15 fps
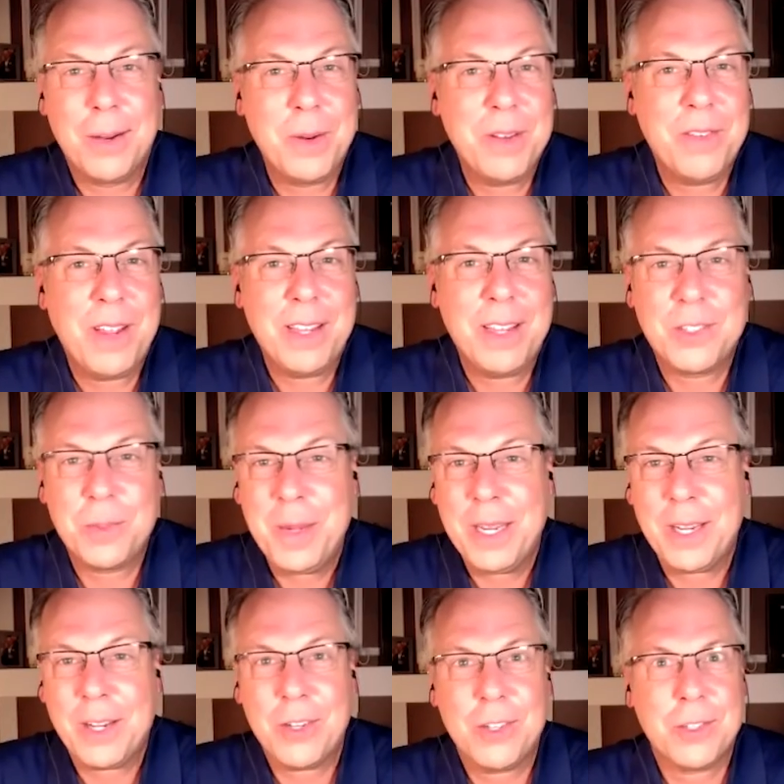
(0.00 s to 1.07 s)
We've had
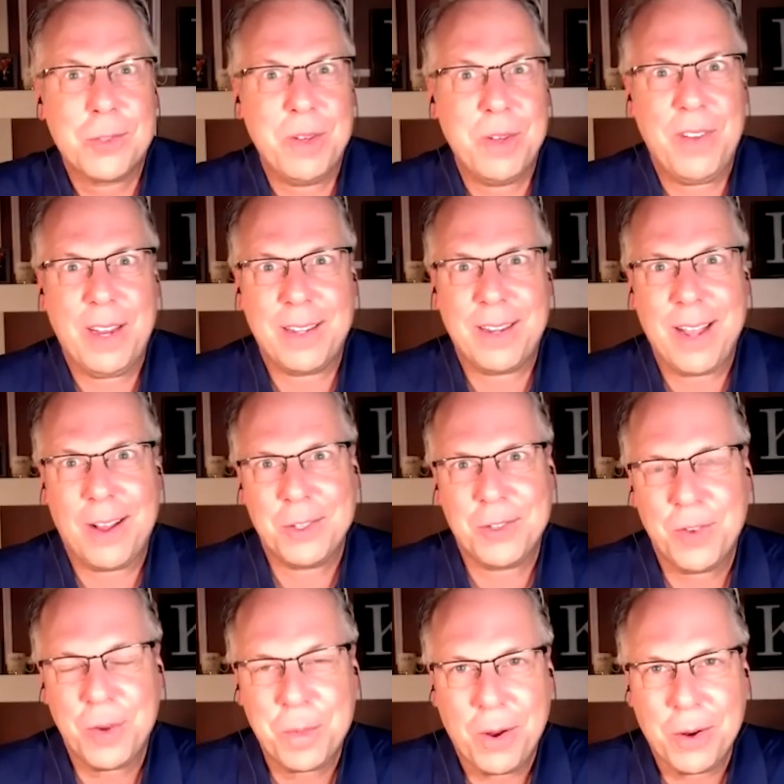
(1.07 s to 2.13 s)
speakers. We've had college
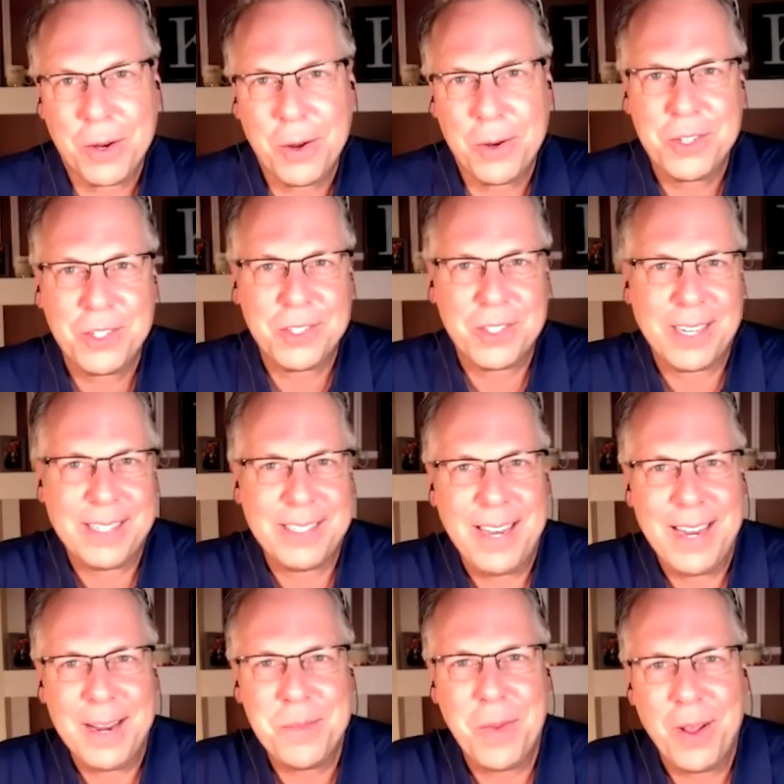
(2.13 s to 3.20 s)
football coaches like
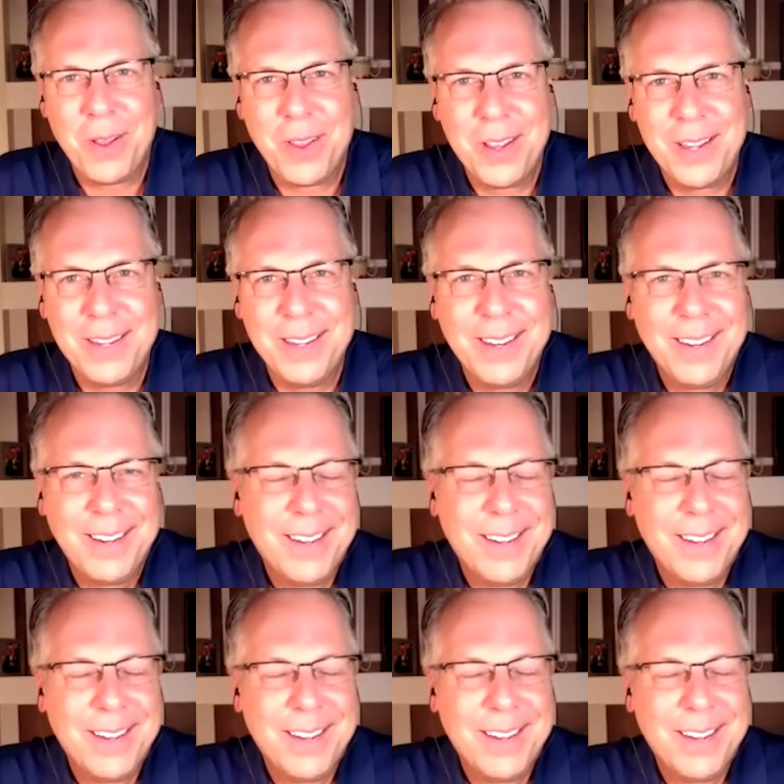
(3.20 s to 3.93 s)
Dan Mullen.